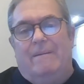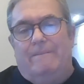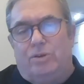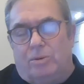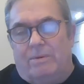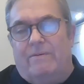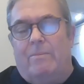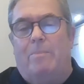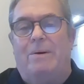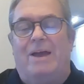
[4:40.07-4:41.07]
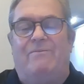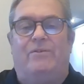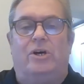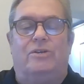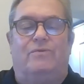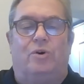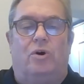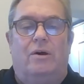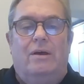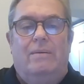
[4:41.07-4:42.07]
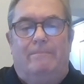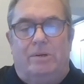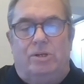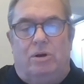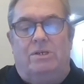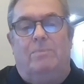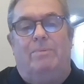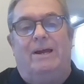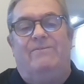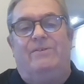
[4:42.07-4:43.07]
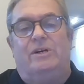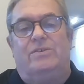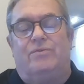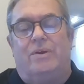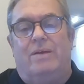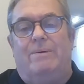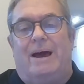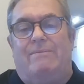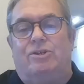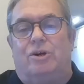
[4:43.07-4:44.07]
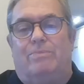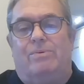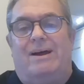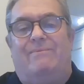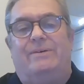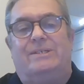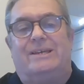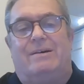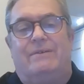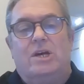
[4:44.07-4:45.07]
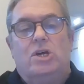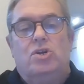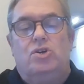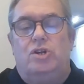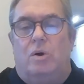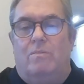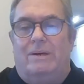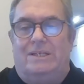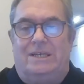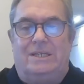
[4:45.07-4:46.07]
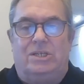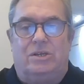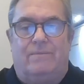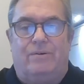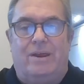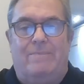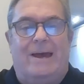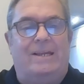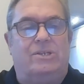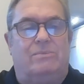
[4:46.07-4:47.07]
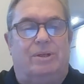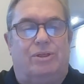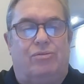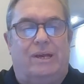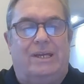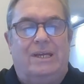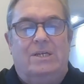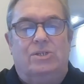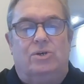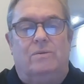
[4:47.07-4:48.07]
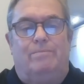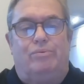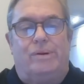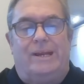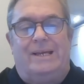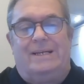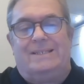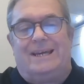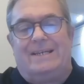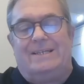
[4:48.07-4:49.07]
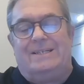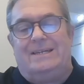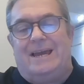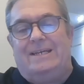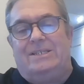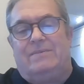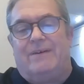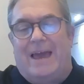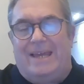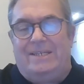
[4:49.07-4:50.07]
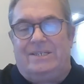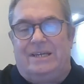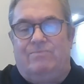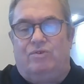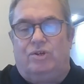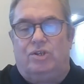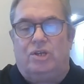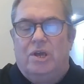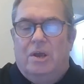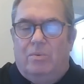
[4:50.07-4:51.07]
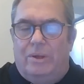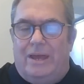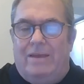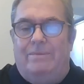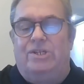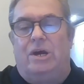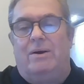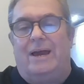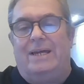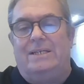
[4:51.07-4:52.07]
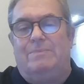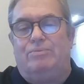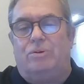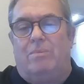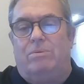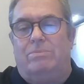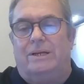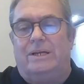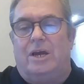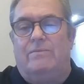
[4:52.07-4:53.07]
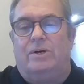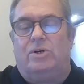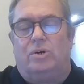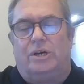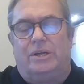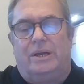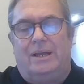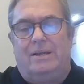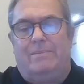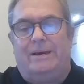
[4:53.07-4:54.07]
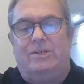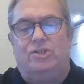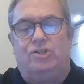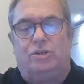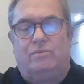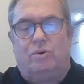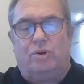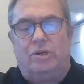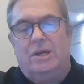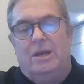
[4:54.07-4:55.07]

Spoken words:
some of them are paying first four. Majority pay first three, but have a shop around for yourself. Don't miss it. It's a free bet. It's number three. It's called Briga. Second at Nace of 18 runners with Amy Jo Hayes probably overcooking it a little bit and should have won.